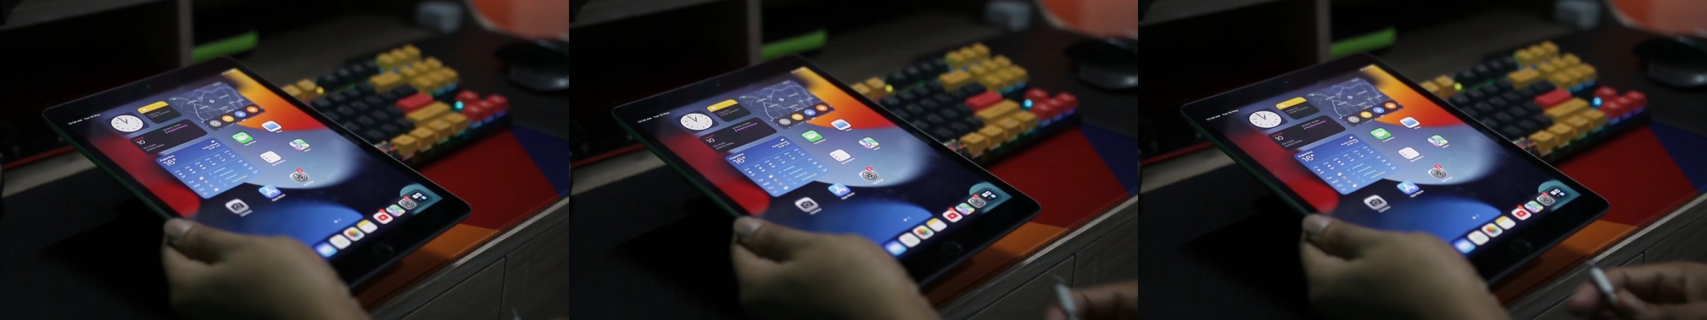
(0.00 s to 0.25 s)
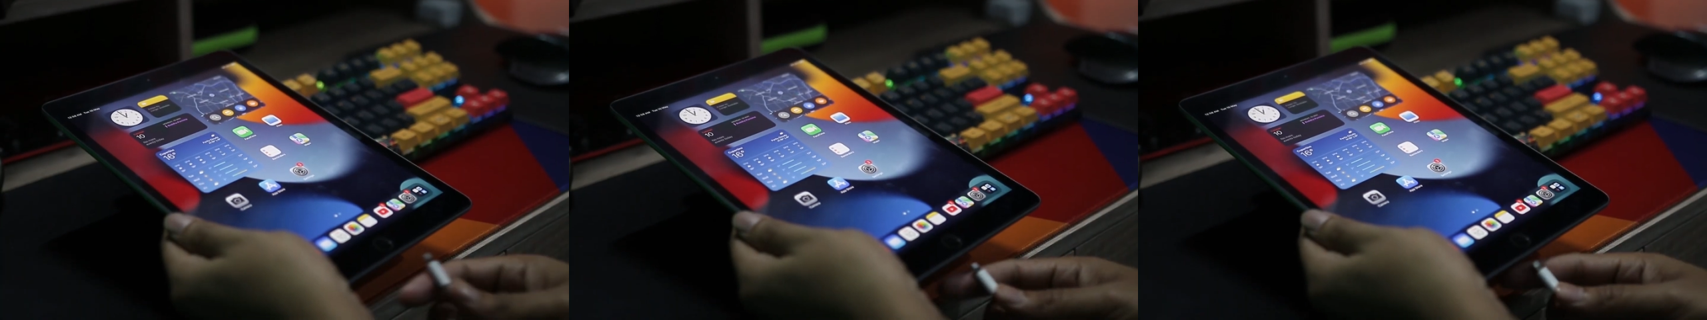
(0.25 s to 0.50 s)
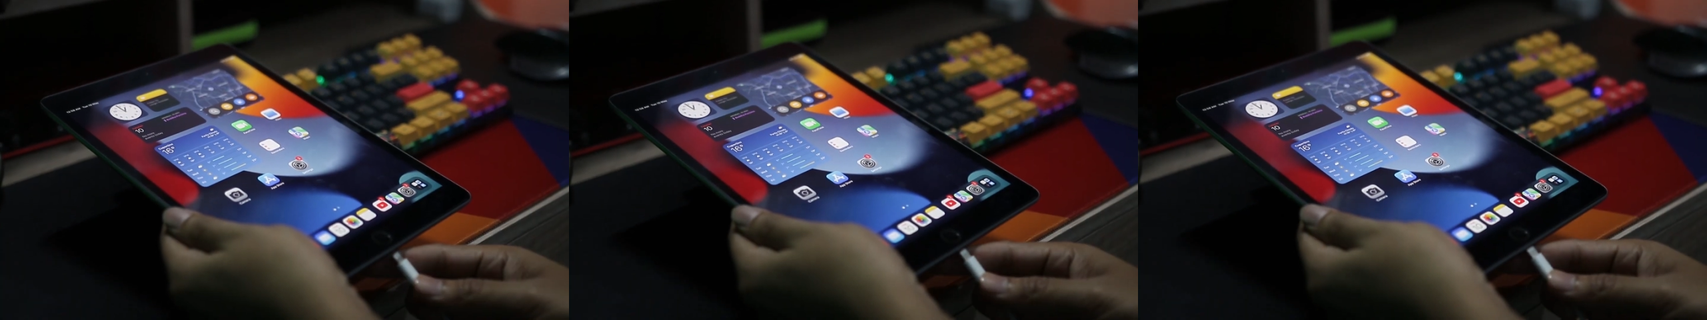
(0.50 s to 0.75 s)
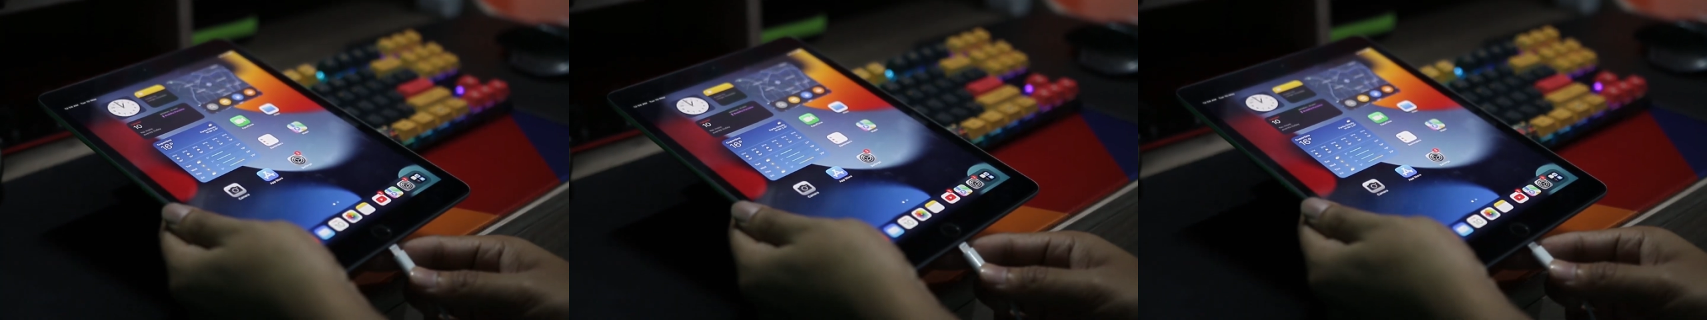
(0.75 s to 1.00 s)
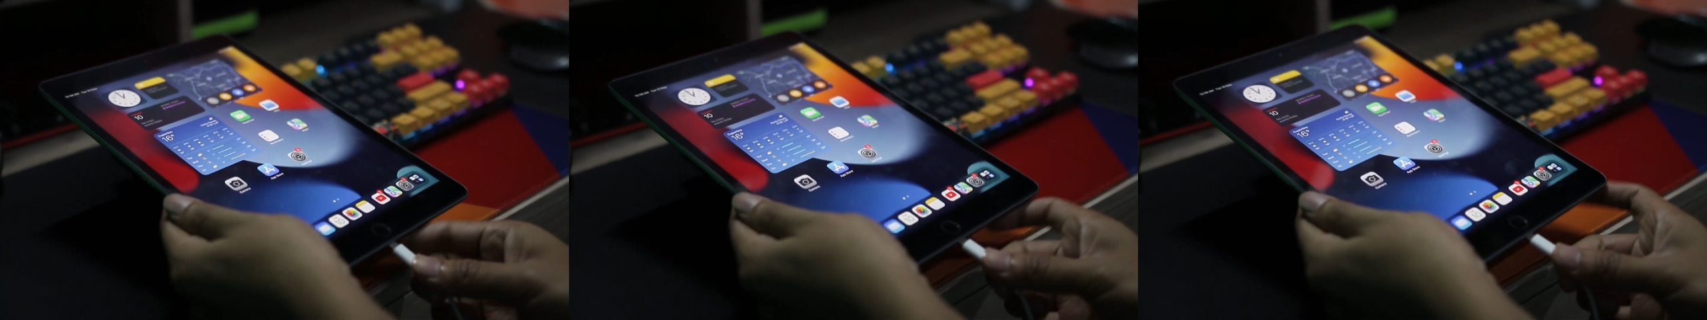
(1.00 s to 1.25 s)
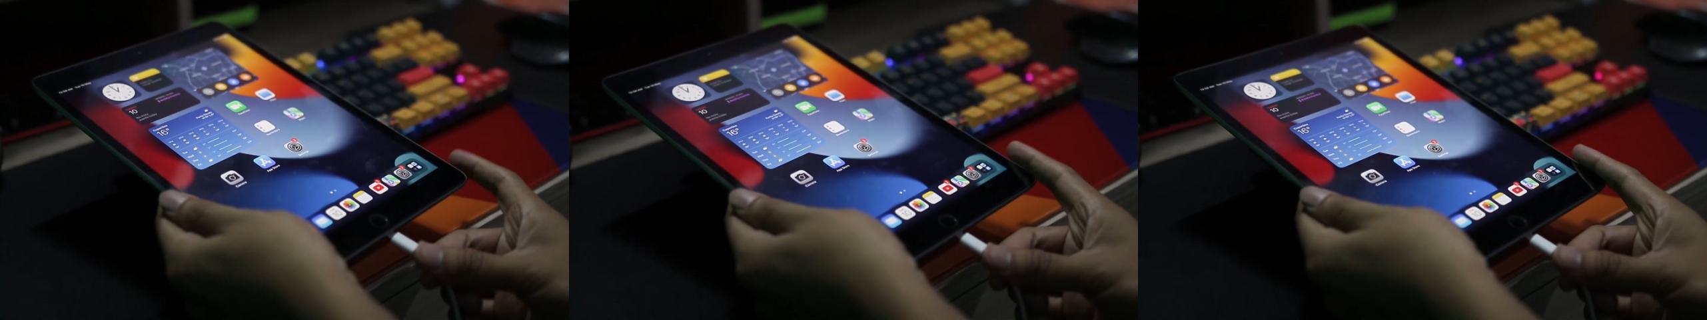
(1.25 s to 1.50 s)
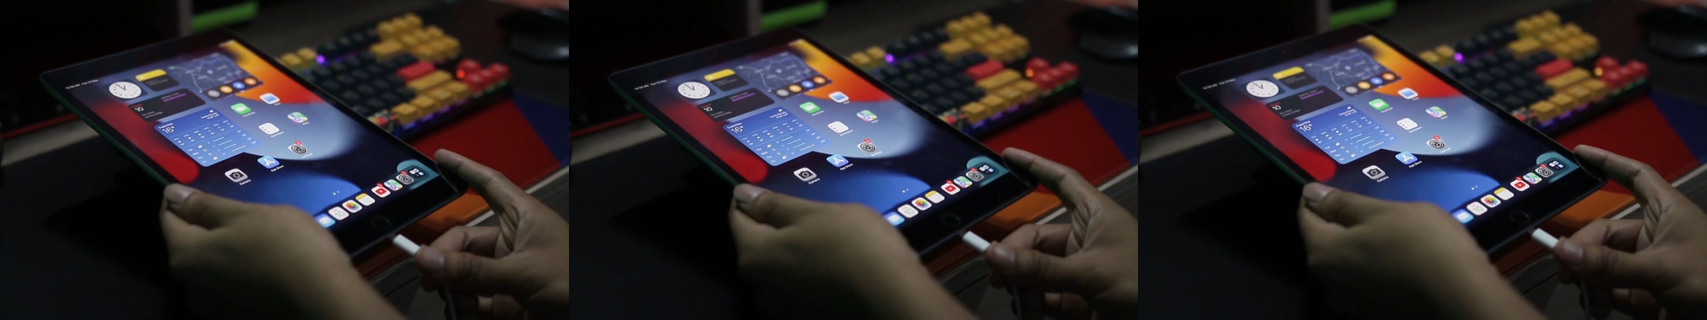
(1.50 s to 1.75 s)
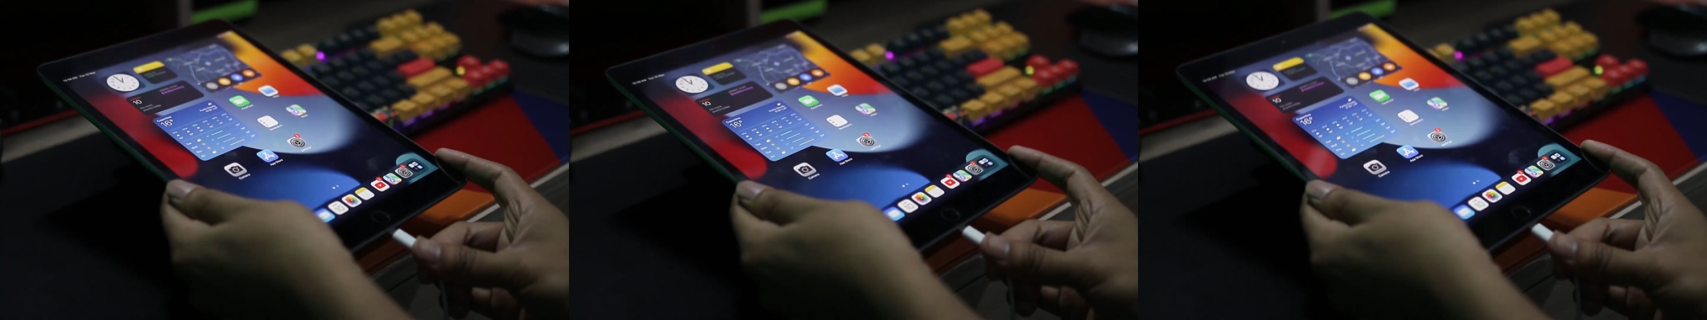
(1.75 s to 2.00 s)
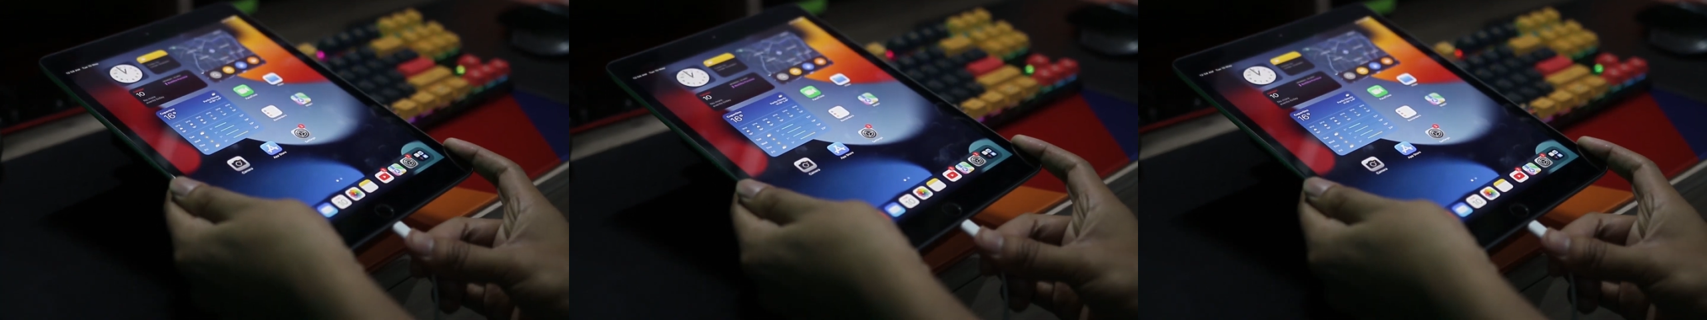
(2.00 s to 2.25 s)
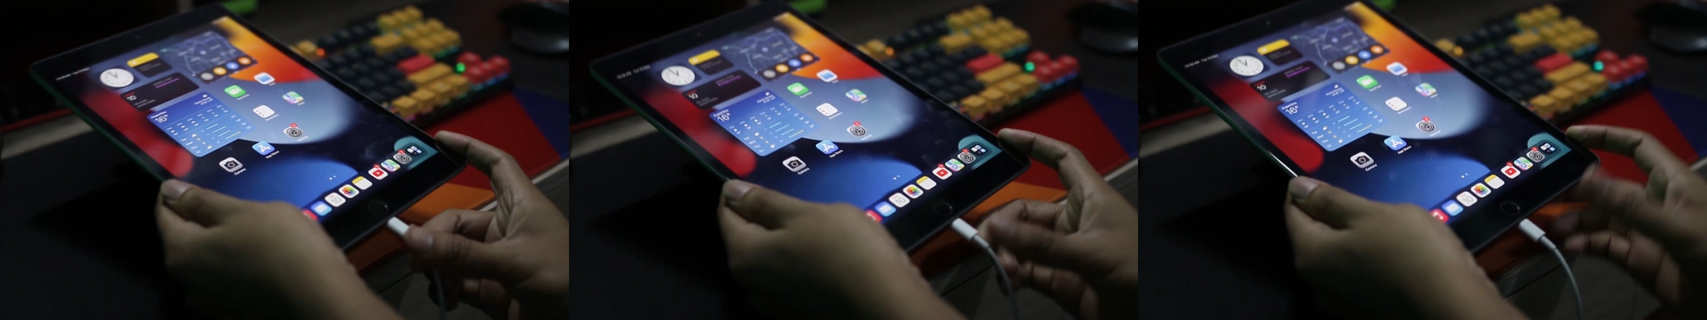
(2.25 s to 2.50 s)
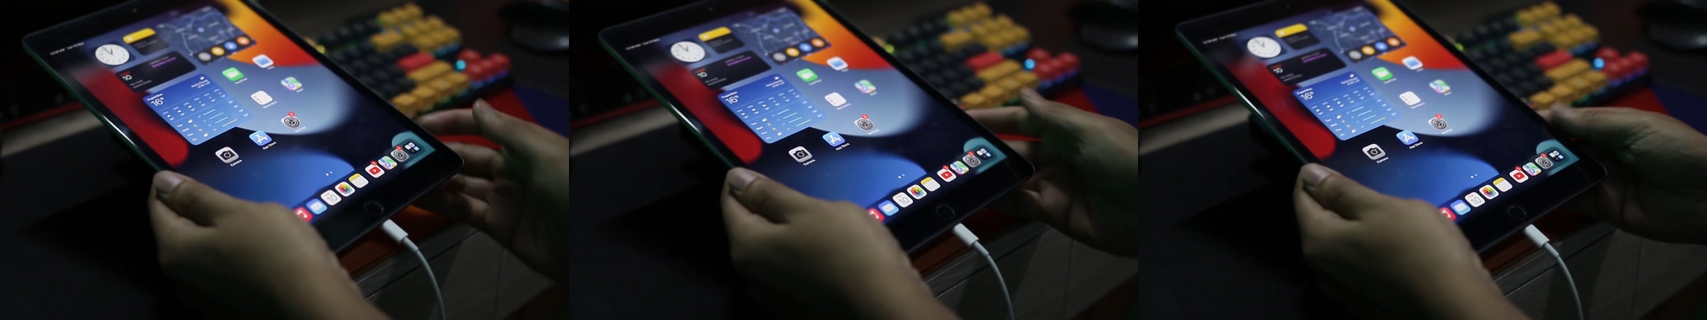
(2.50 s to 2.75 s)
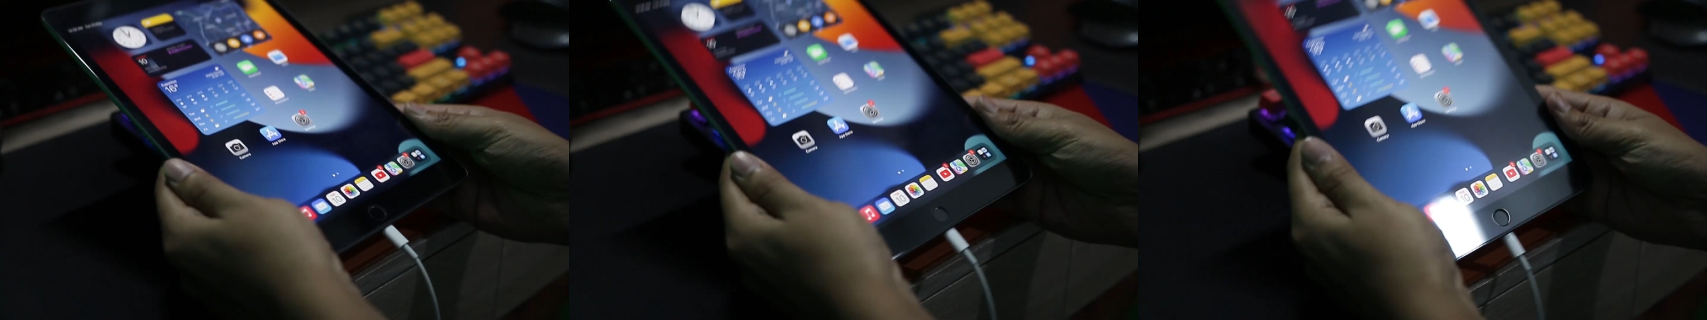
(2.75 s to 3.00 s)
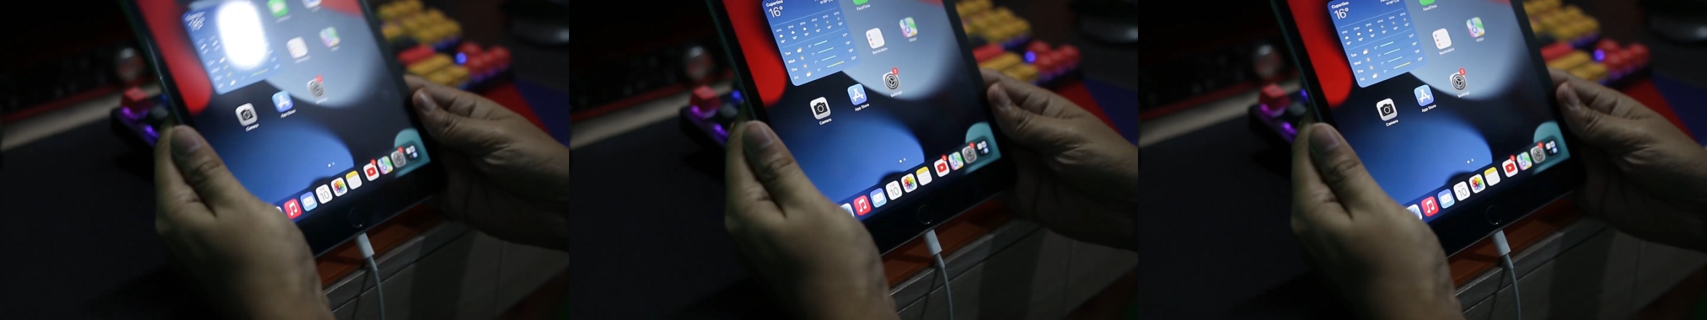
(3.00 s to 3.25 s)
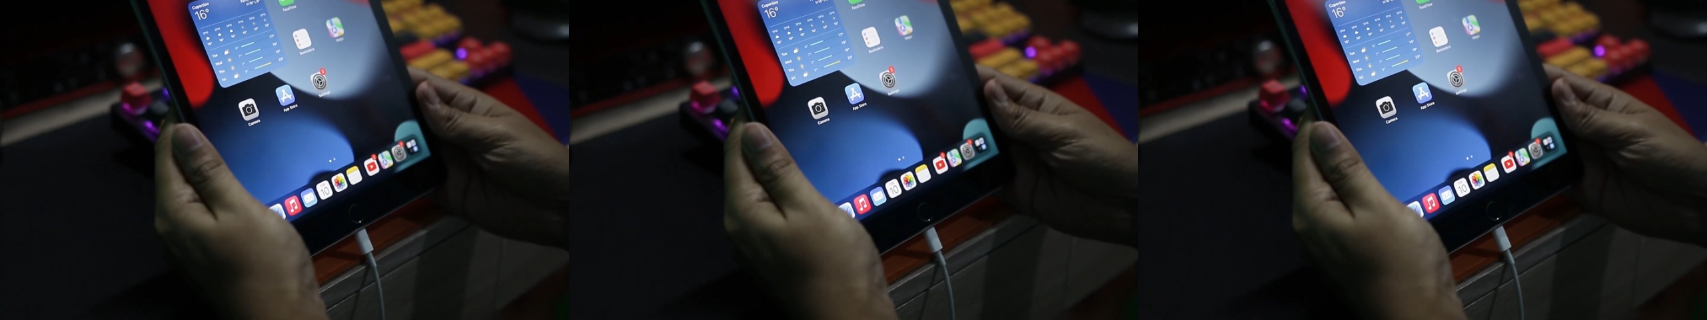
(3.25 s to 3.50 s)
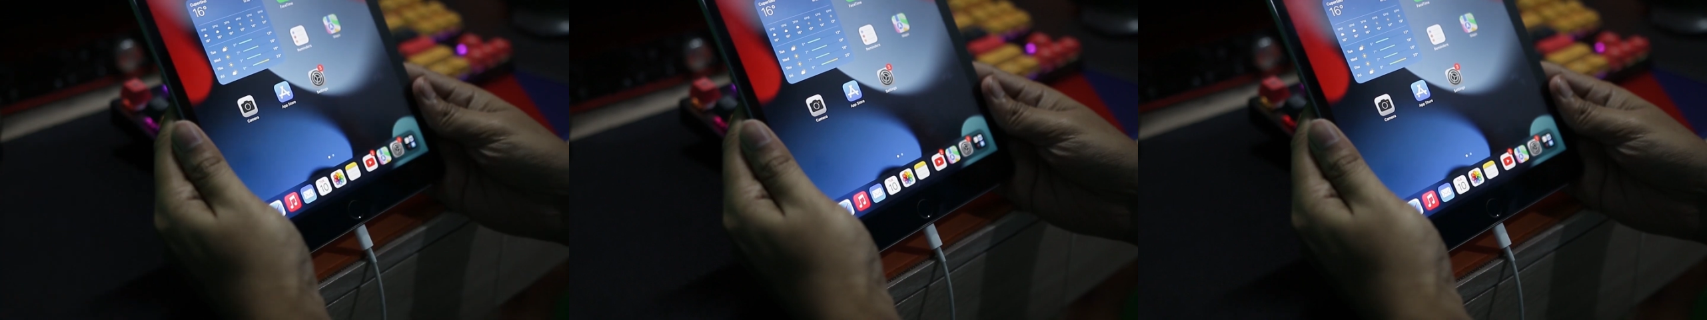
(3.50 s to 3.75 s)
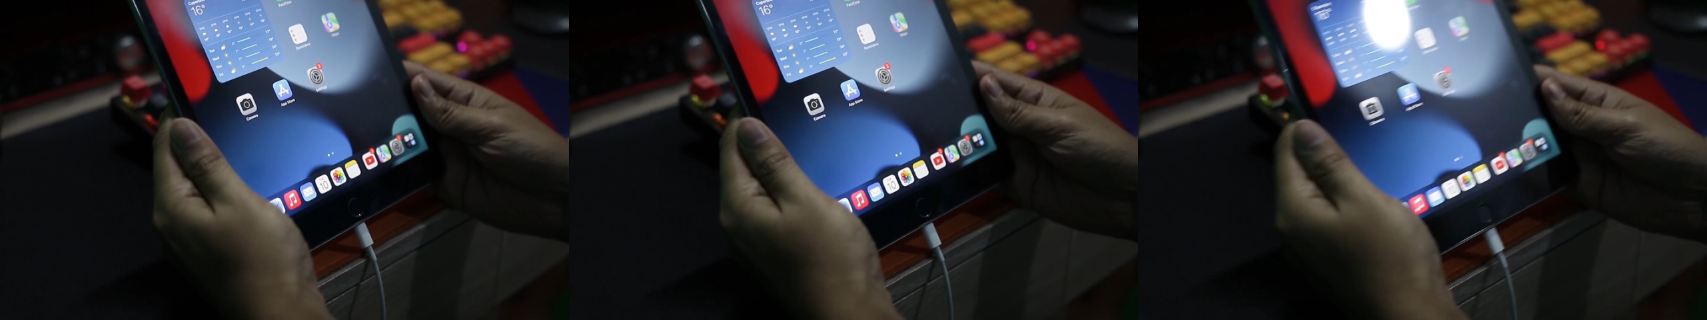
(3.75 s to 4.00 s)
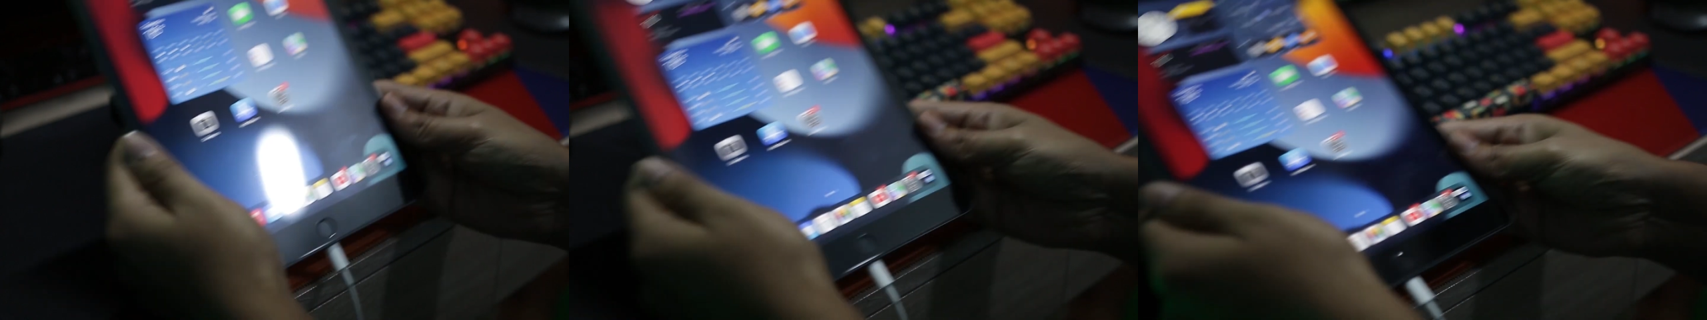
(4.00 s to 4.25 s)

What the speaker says: (no speaker visible)